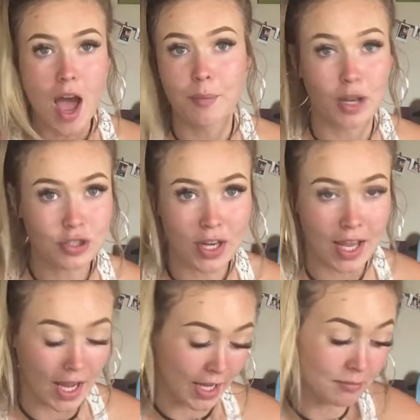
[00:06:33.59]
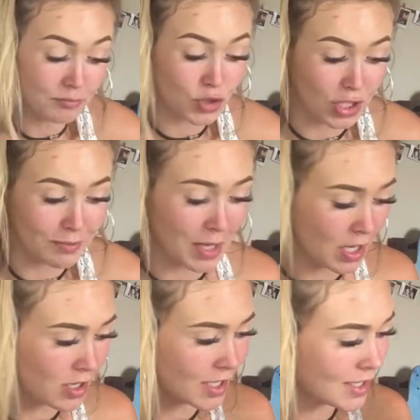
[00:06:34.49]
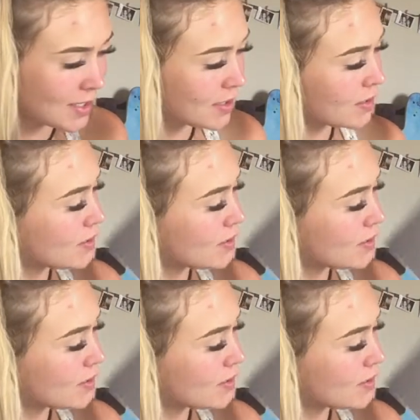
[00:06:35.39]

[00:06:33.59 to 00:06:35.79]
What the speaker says: I'm not trying to hate, just being honest.